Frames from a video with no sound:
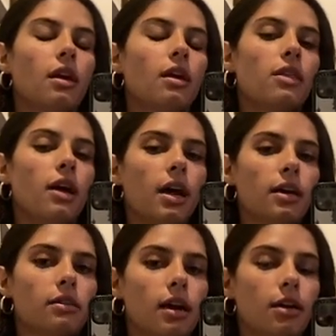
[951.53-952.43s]

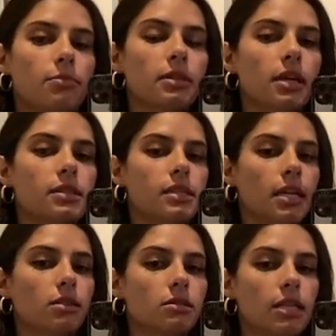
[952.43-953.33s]
that I've been like
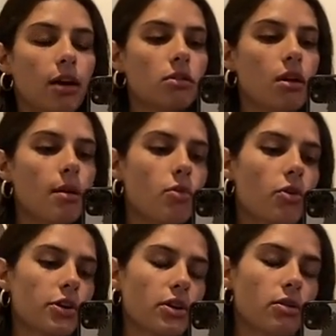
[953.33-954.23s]
sitting down a lot
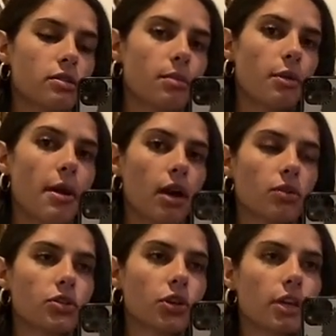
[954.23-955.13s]
more and noticed that my back
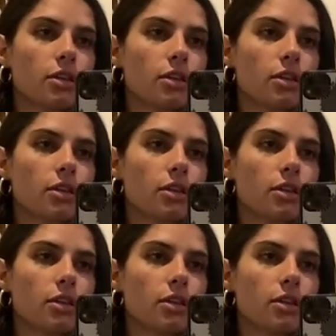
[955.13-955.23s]
was hurting.